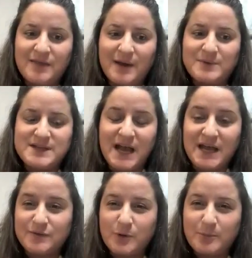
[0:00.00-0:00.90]
that was
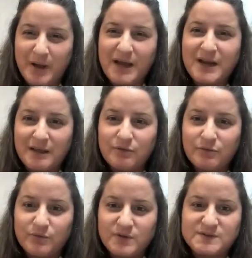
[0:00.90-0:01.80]
kind of your buddy
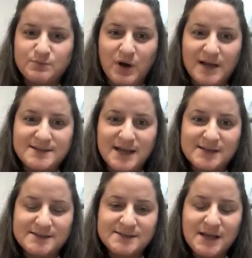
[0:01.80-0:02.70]
through this
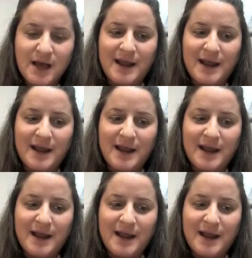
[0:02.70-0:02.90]
process.